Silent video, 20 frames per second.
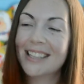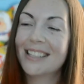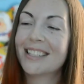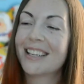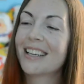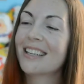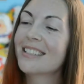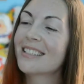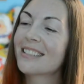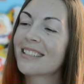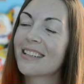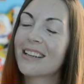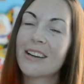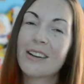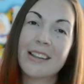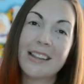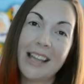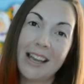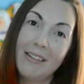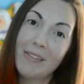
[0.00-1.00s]
Because
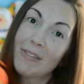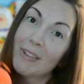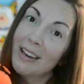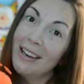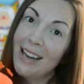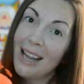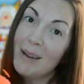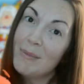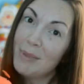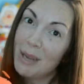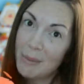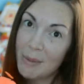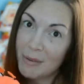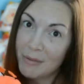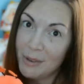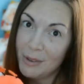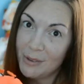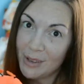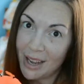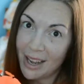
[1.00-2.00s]
they've renamed him a
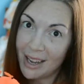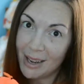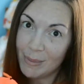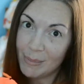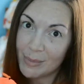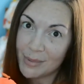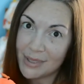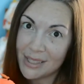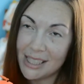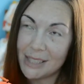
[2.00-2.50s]
few times.